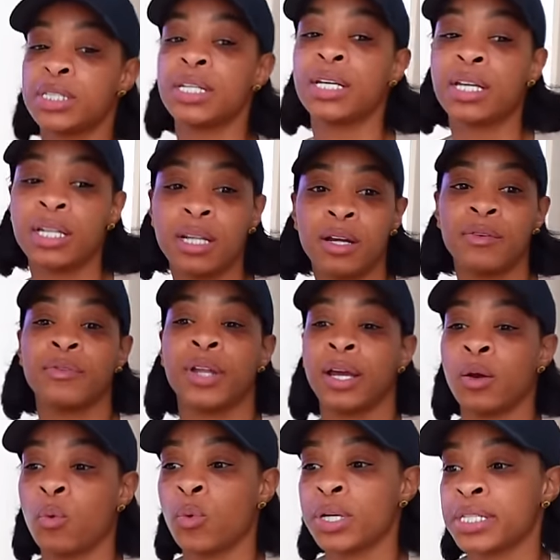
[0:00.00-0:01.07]
thinking of
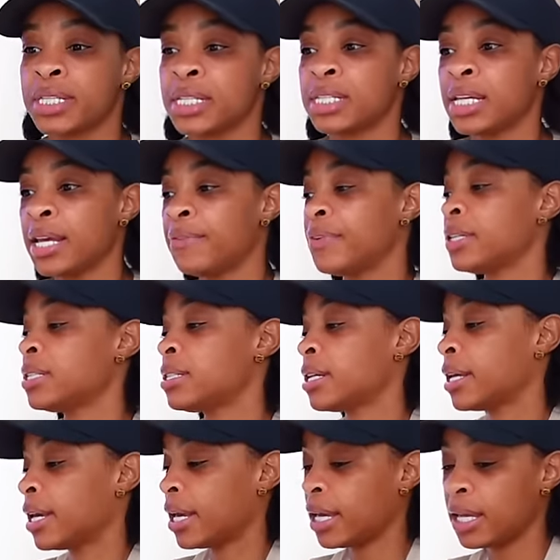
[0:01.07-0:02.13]
like what's the safest to
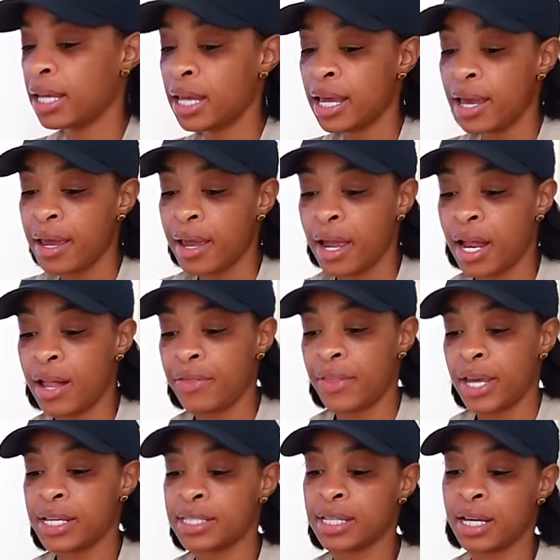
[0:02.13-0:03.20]
get, and
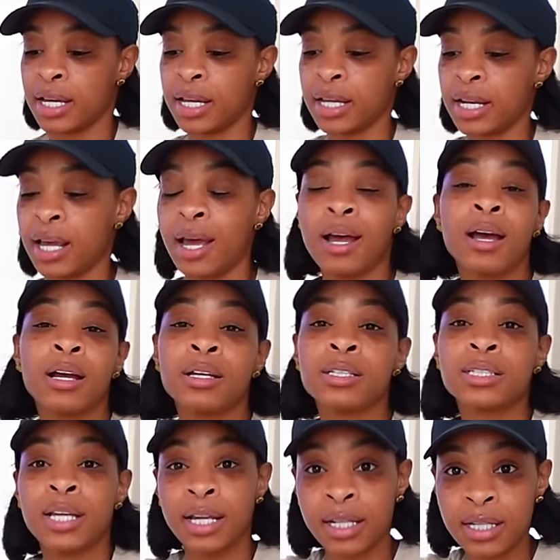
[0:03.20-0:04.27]
they said
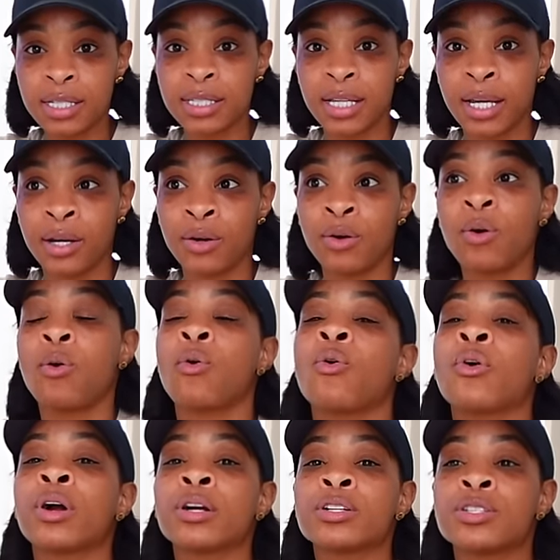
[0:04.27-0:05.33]
stainless steel
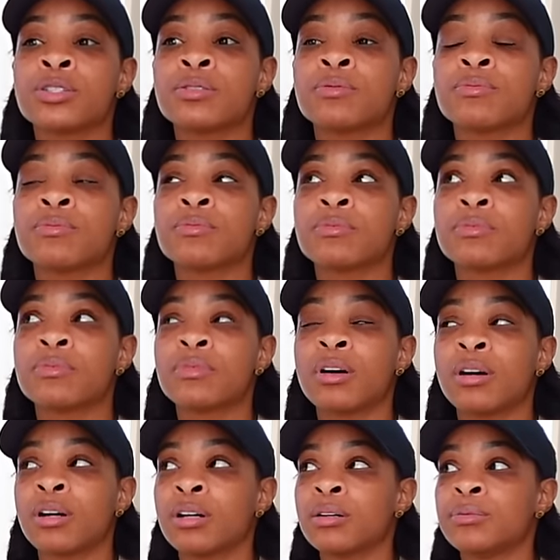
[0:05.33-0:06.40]
or
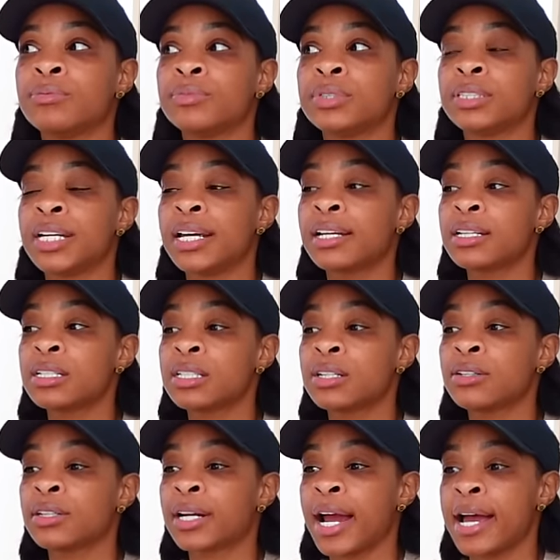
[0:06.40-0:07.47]

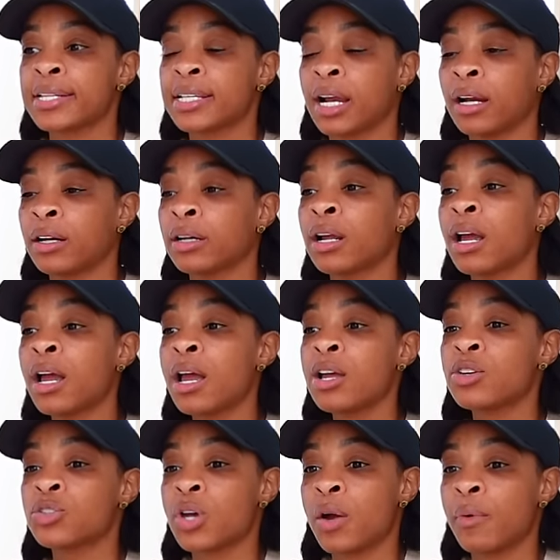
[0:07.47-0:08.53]
cast iron.
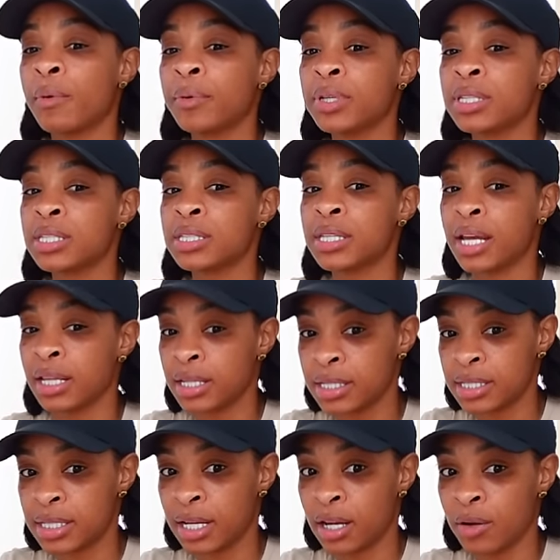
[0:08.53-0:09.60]
So I went with stainless
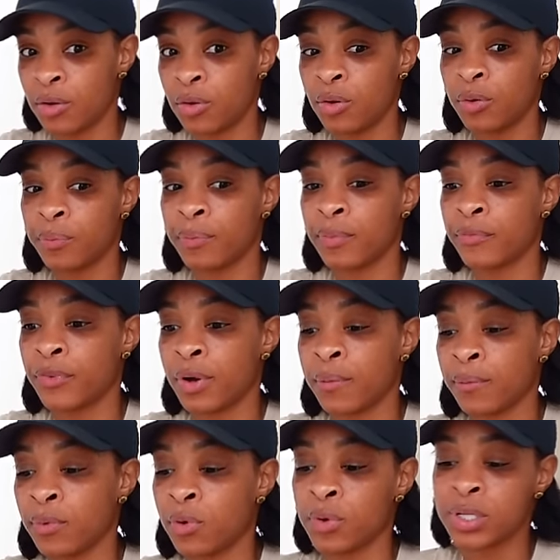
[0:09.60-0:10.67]
steel
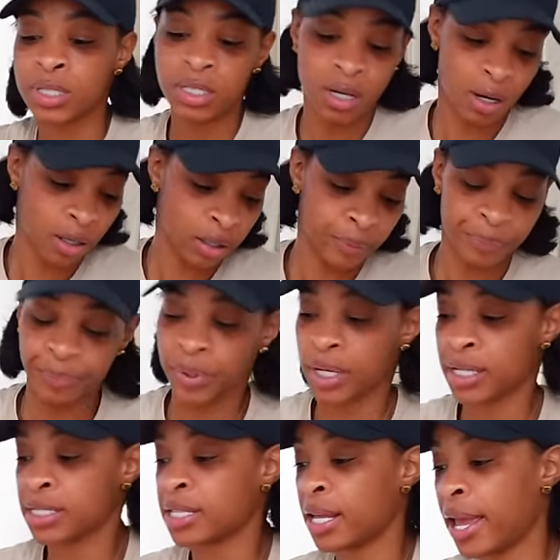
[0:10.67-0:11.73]
from Cuisinart,
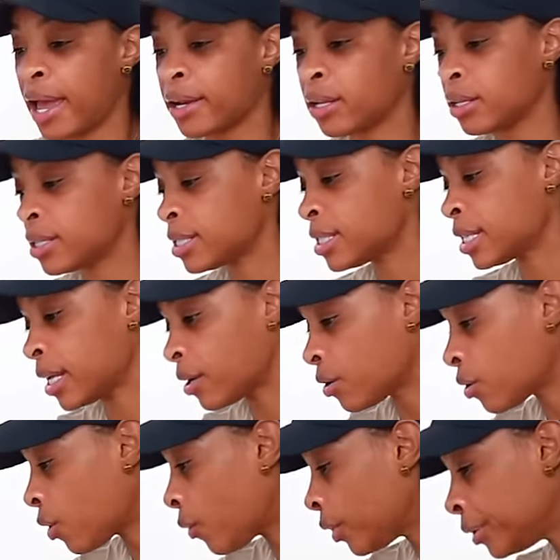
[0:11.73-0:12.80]
because they had a sale
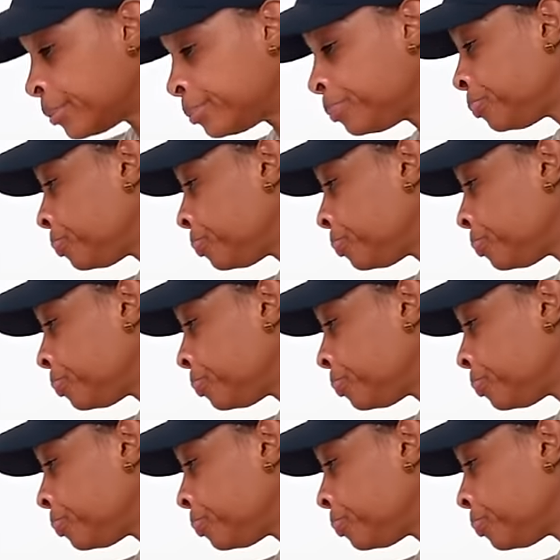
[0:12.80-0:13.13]
going.